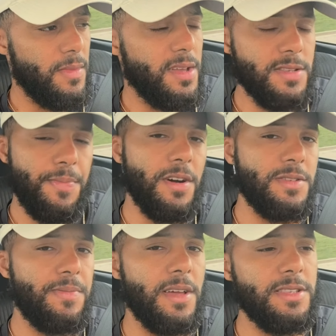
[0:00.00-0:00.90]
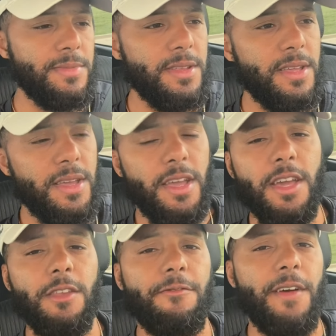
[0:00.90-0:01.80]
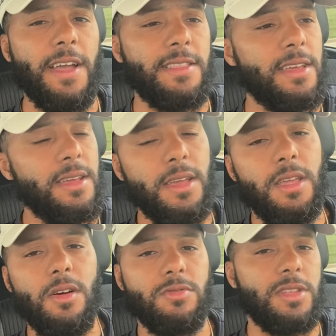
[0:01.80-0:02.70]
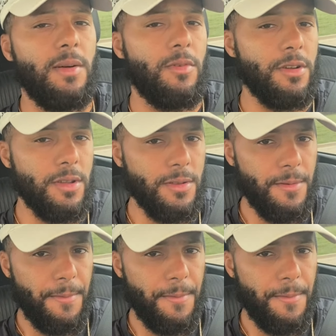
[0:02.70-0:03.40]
his punch placement, and the fact that he don't stop working.